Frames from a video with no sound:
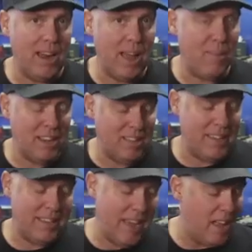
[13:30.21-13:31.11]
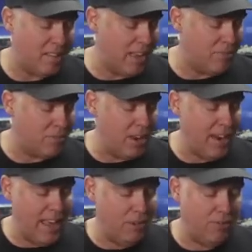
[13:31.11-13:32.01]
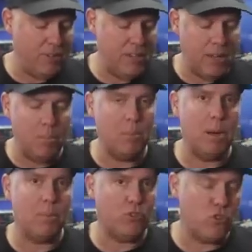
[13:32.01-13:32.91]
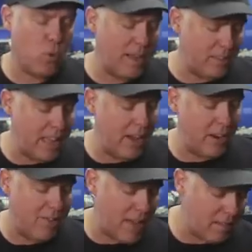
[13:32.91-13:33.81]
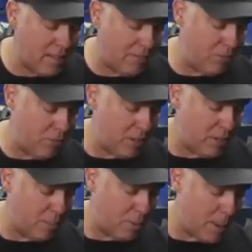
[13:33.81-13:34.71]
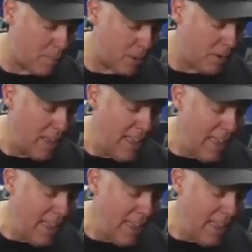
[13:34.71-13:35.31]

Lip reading: And I'm gonna say yes. I've run 850 double pumpers twice now, and I've had a 750 double pumper.